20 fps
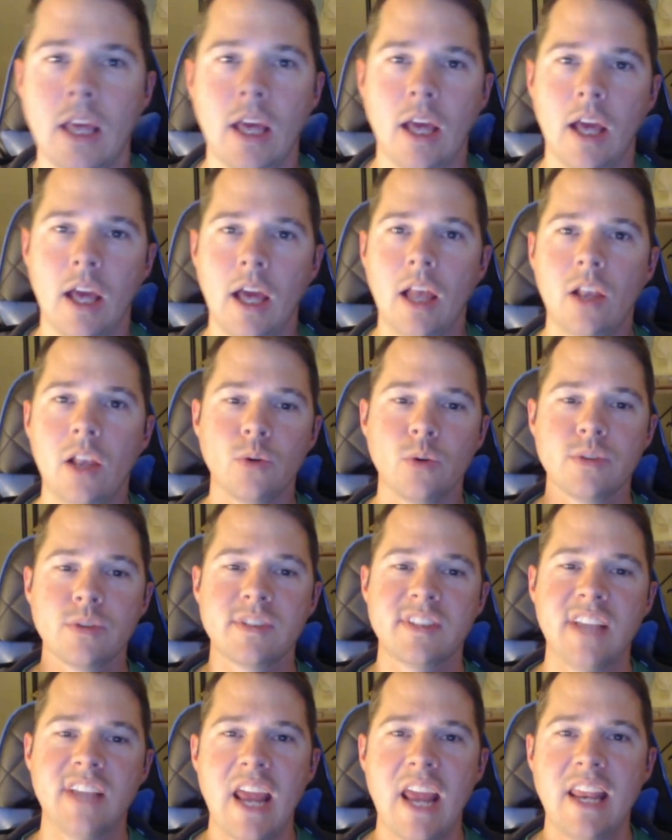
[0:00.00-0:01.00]
Hello
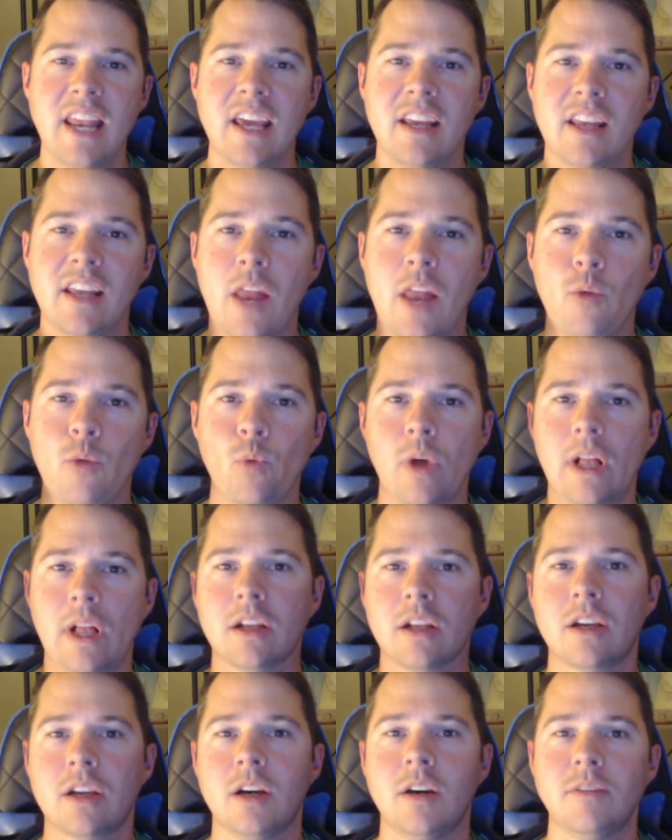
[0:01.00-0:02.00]
Stadian and
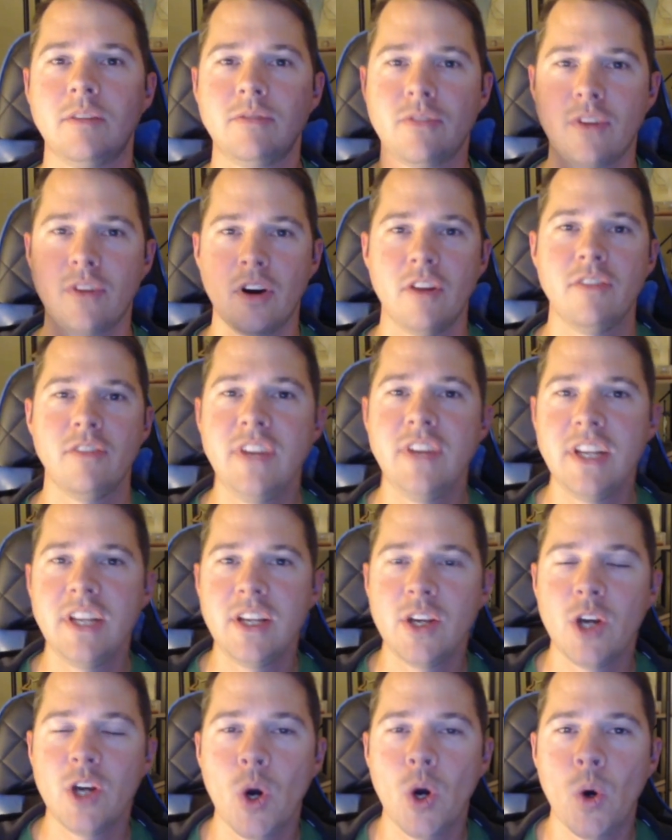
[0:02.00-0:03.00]
welcome for a
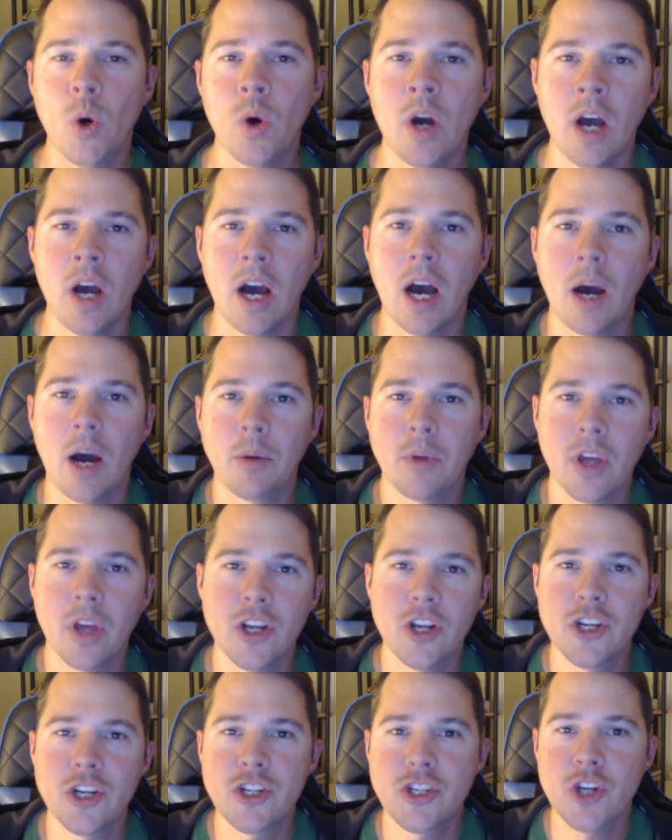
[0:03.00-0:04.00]
video. I'm
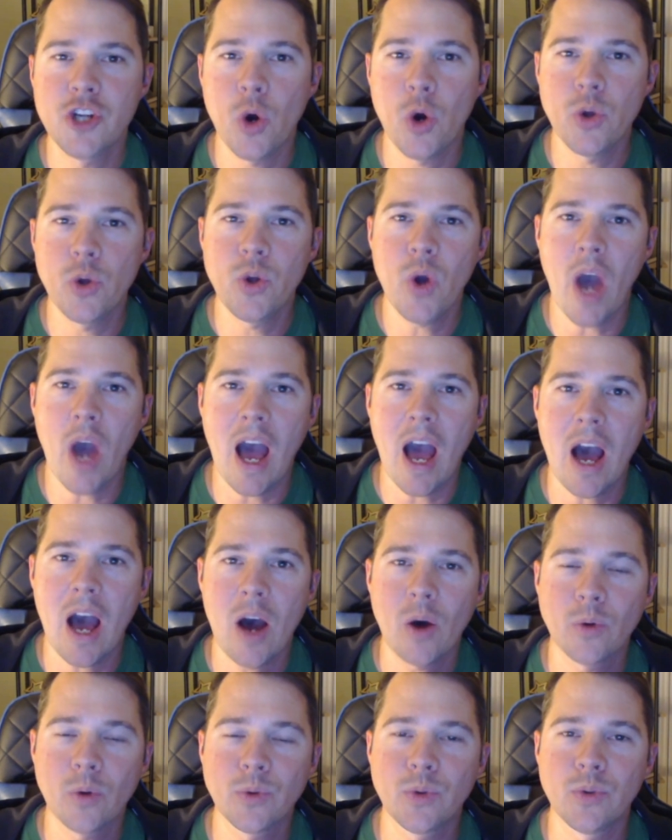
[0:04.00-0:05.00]
gonna show you
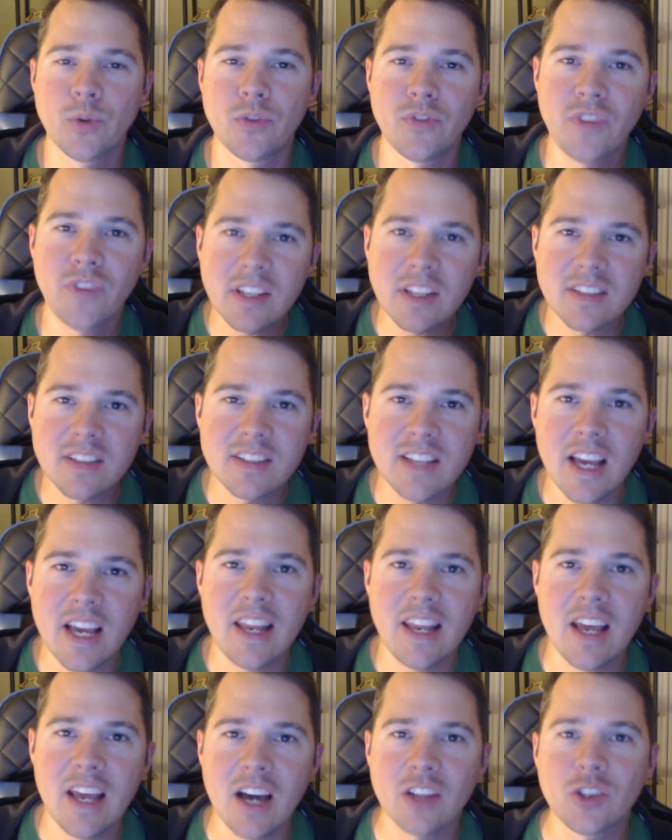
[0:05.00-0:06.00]
how to fix
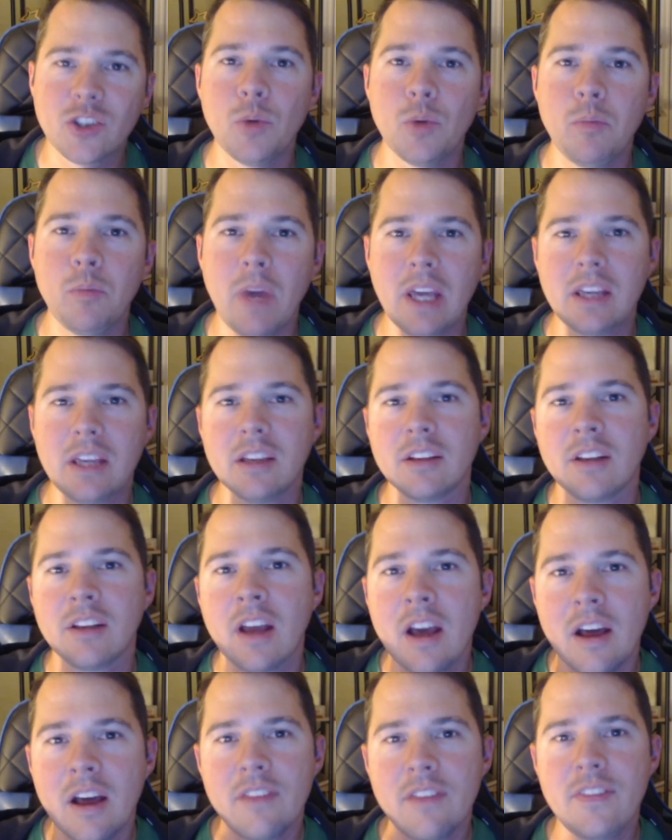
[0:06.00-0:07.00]
Stadia to make it
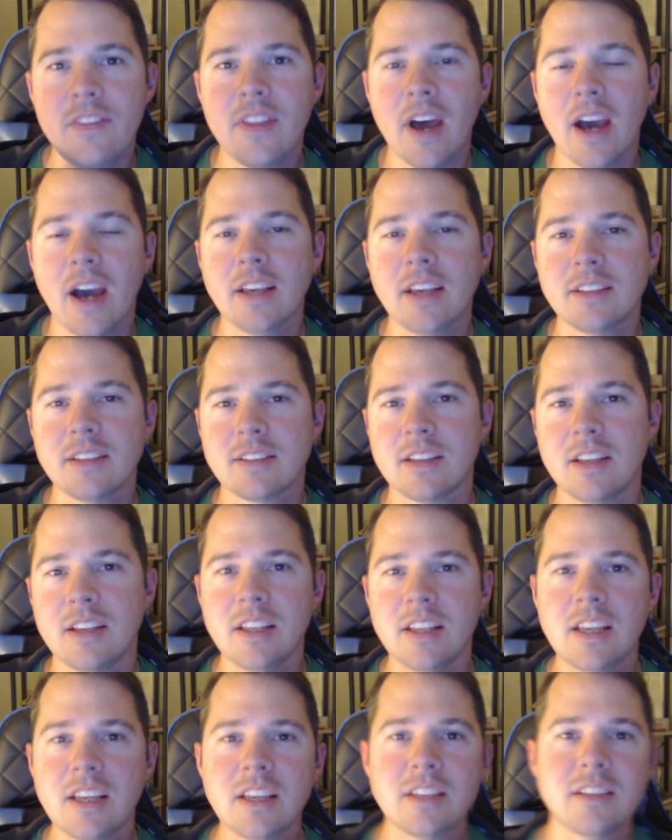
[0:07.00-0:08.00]
nice and
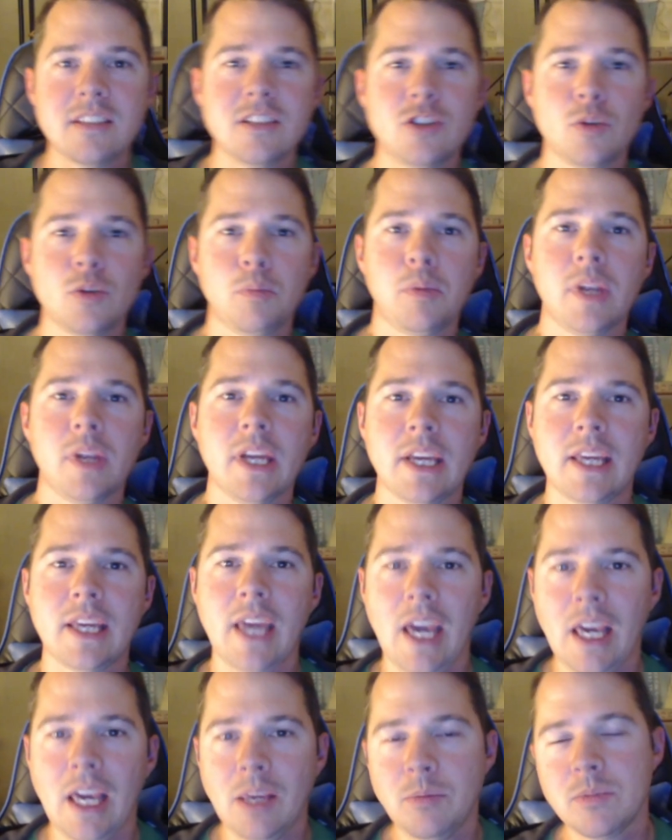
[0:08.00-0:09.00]
easy to play
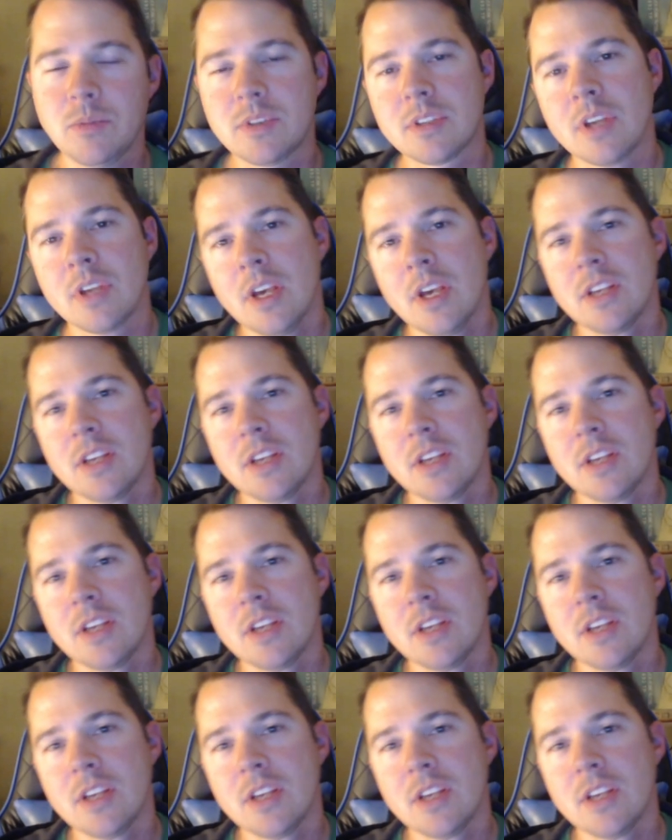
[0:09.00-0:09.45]
games.